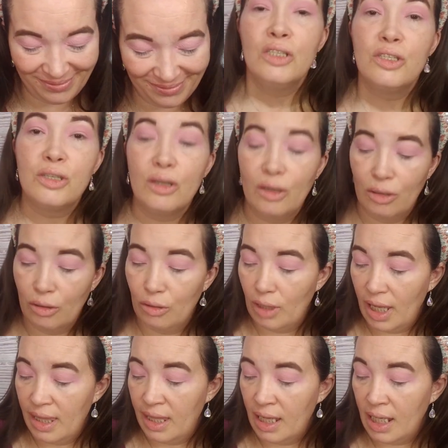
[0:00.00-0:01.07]
So
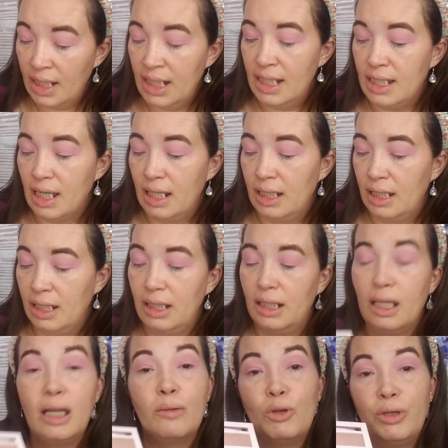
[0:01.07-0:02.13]
I think I decided
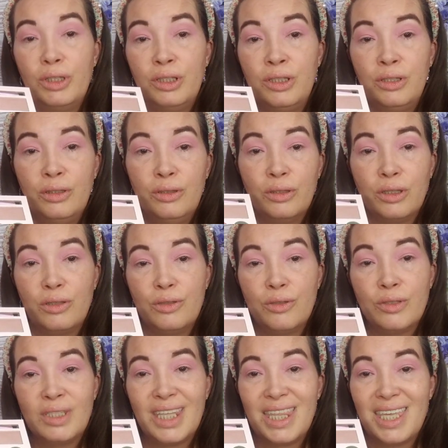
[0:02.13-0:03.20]
I'm going to
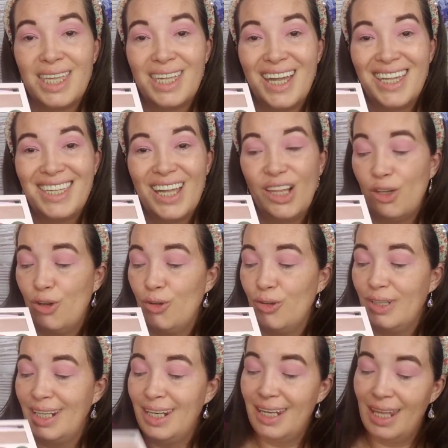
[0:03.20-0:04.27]
use the yellow
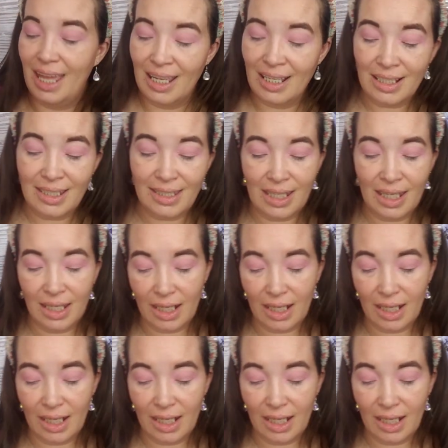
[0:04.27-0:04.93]
next.